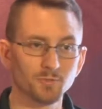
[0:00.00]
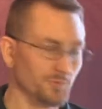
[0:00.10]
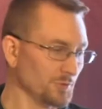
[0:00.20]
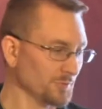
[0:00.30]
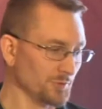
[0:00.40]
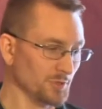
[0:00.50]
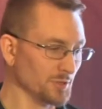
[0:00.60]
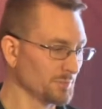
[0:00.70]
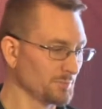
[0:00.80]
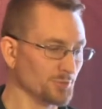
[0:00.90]
feel free
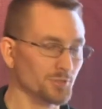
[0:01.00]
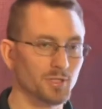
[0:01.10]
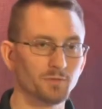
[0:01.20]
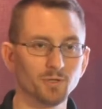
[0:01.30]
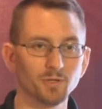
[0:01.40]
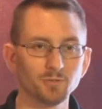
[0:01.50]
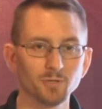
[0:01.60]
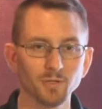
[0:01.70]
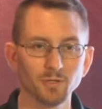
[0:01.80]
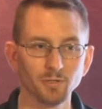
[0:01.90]
to push that value
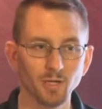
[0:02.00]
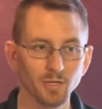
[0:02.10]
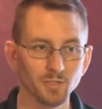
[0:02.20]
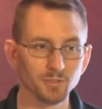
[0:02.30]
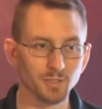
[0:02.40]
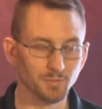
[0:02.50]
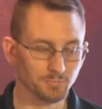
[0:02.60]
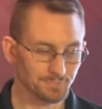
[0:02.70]
there instead.